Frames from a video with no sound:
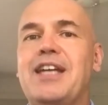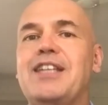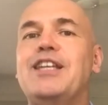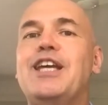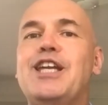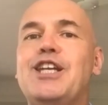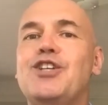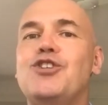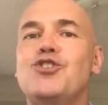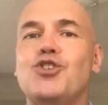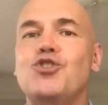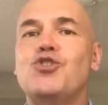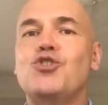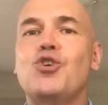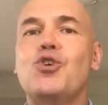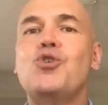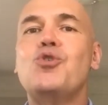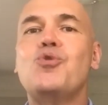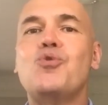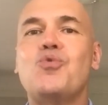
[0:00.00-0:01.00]
needed to
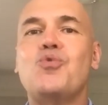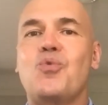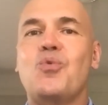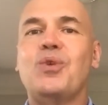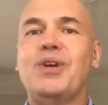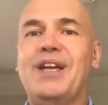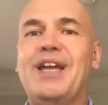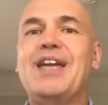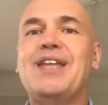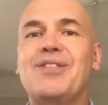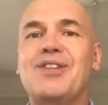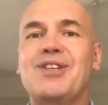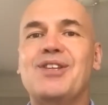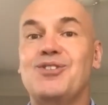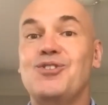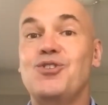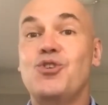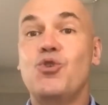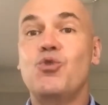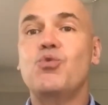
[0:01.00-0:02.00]
do in
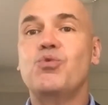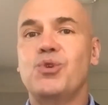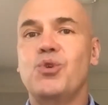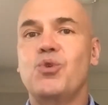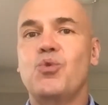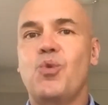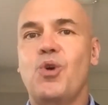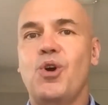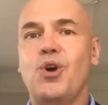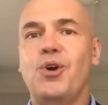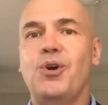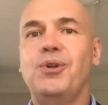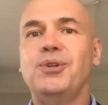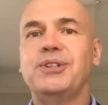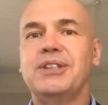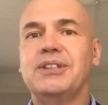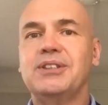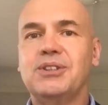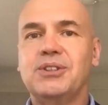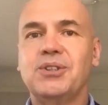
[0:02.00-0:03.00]
this new
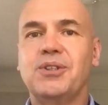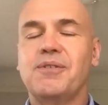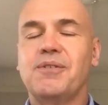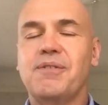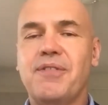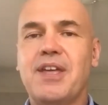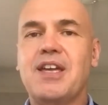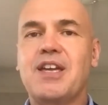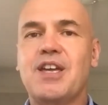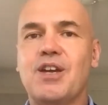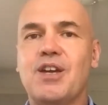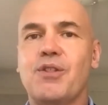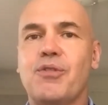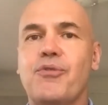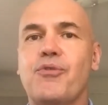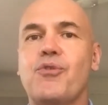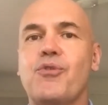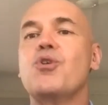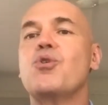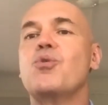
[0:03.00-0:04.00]
world and sort of thinking it
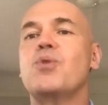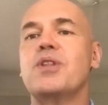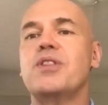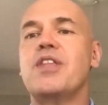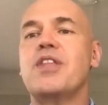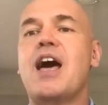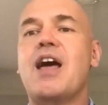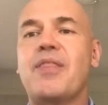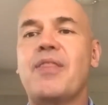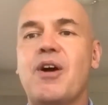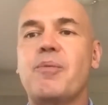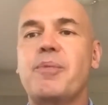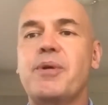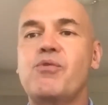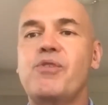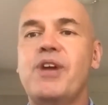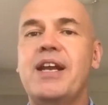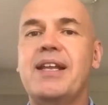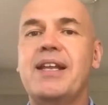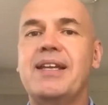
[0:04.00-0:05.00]
through, and now they'll be
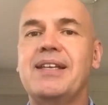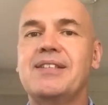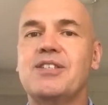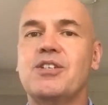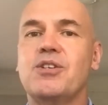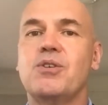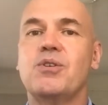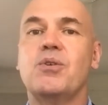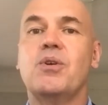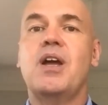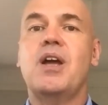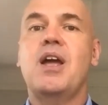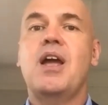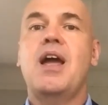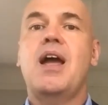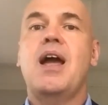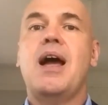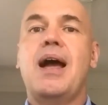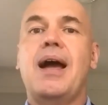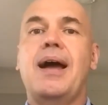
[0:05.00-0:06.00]
ready to
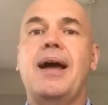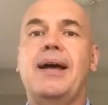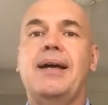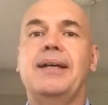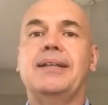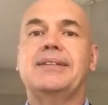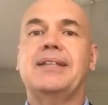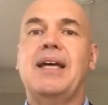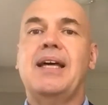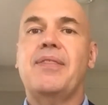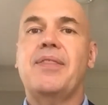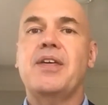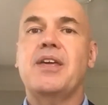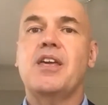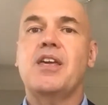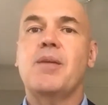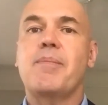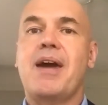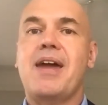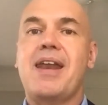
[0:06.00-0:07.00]
start
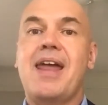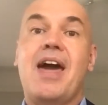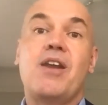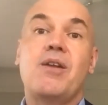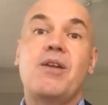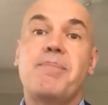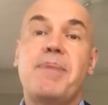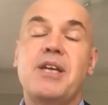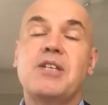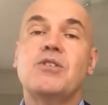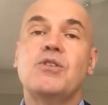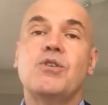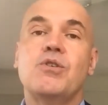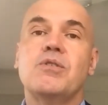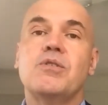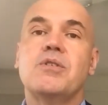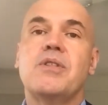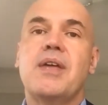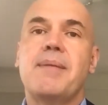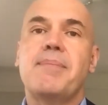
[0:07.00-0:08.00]
thinking about how to best
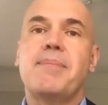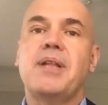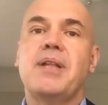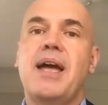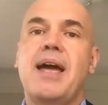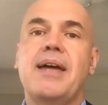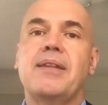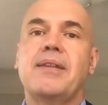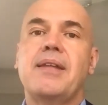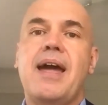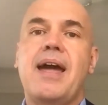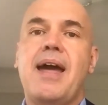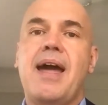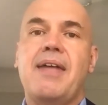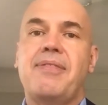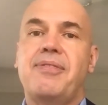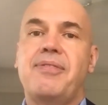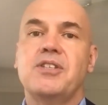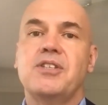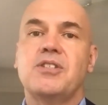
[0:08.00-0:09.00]
use their plan
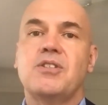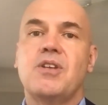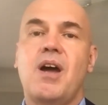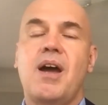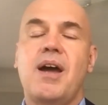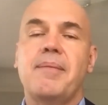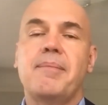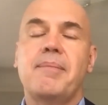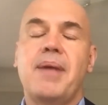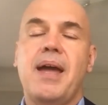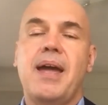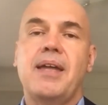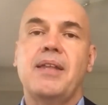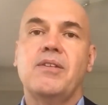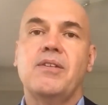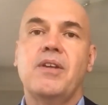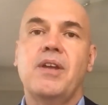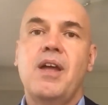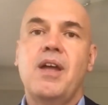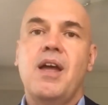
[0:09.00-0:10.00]
at this time.
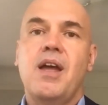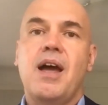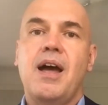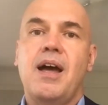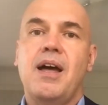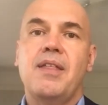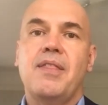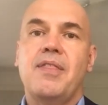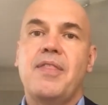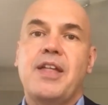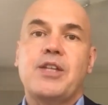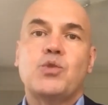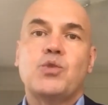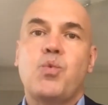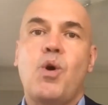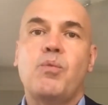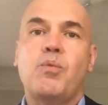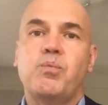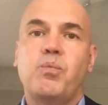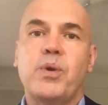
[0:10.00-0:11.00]
And that's
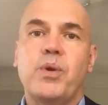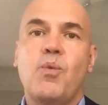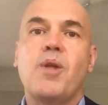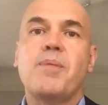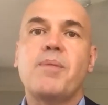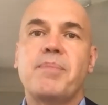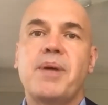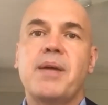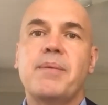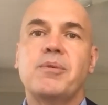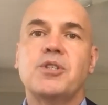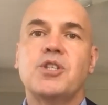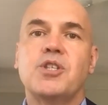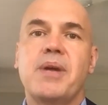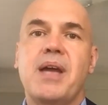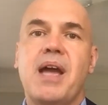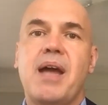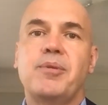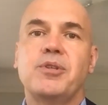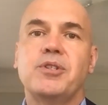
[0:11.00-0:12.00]
what we want people to
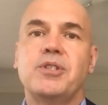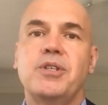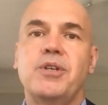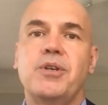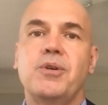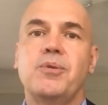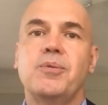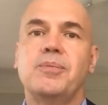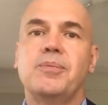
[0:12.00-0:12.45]
be able to do.